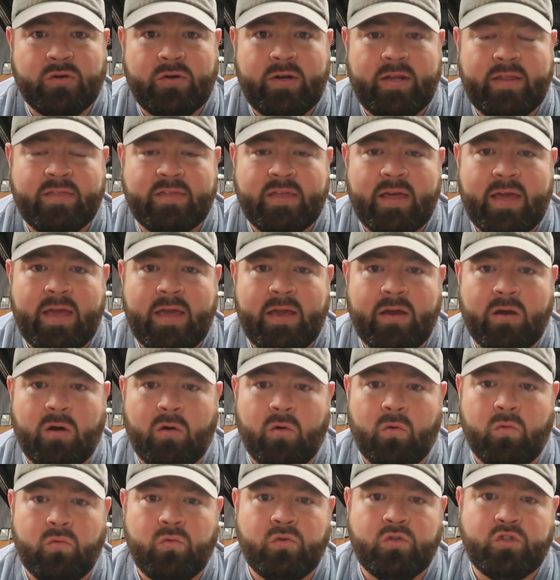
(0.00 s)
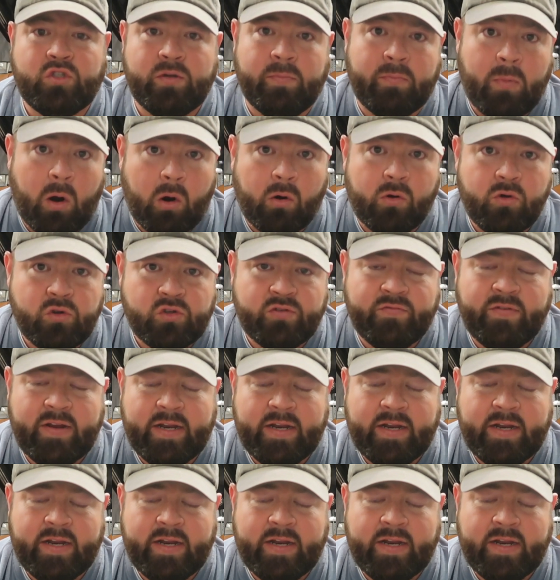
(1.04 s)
or anything on tomorrow's